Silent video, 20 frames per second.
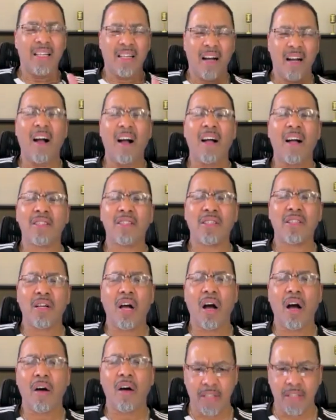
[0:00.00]
God's a
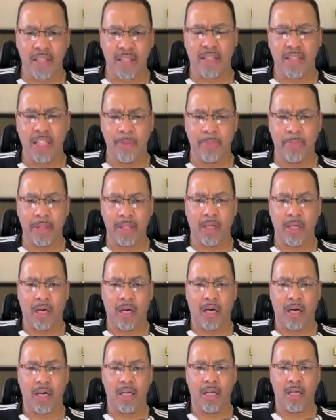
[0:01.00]
covenant-keeping
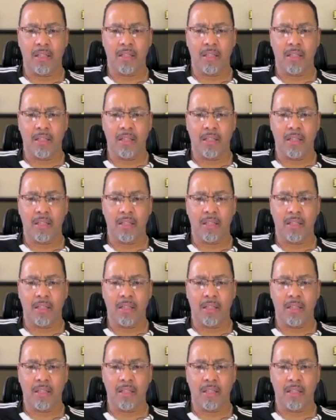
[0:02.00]
God.